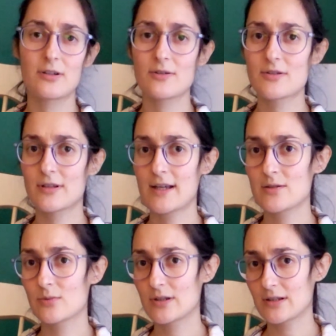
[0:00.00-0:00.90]
close to the
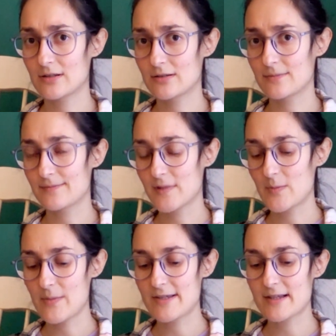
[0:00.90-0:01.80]
end when the
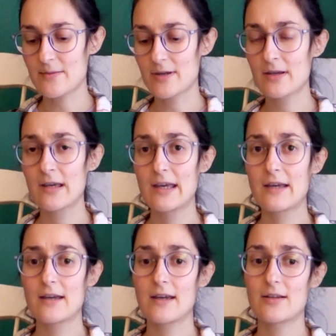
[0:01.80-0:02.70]
baby is coming,
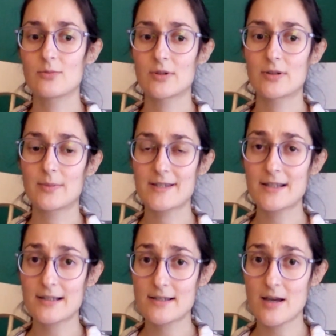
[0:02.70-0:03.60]
and when the
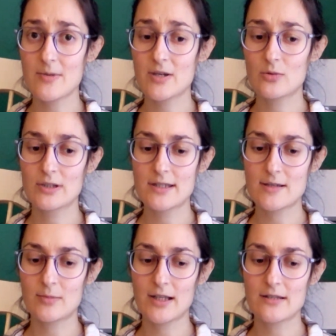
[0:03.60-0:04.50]
placenta is coming, you will need
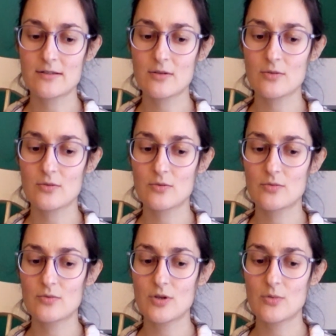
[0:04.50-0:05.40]
some light. So
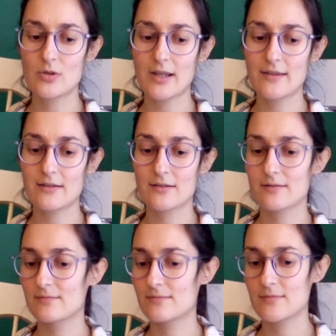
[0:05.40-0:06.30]
you will either
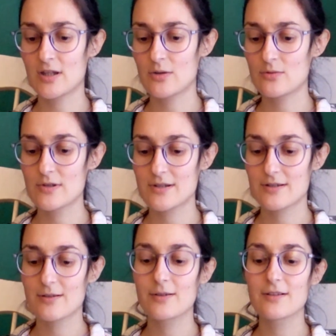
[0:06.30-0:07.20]
use
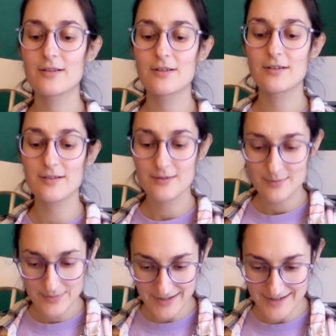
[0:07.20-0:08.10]

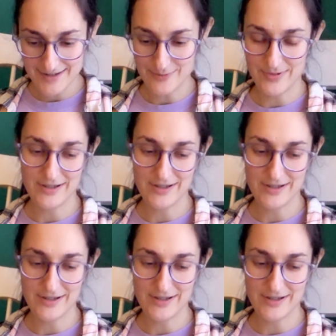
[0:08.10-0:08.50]
bless you.